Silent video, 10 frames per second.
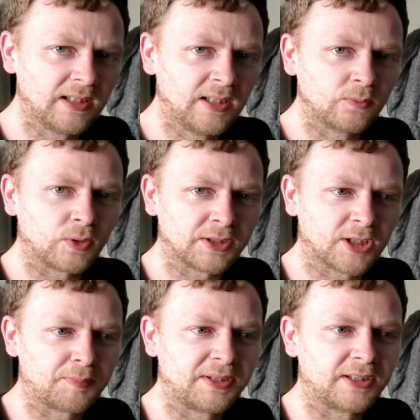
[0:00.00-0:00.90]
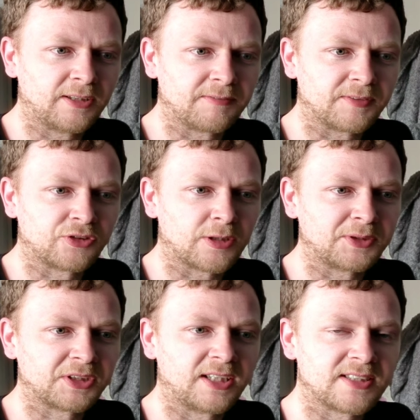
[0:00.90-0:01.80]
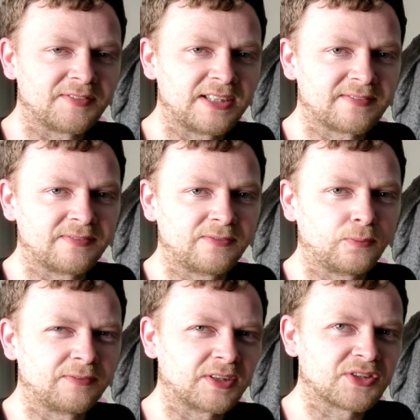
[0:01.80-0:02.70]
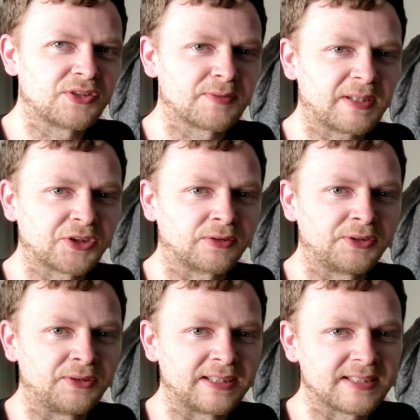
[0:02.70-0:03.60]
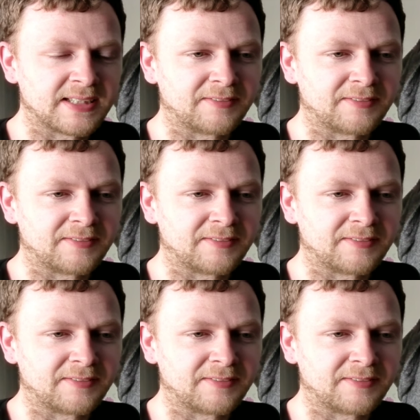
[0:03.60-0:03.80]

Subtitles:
1 copy of Trebuchet. So we've got 2 special units now.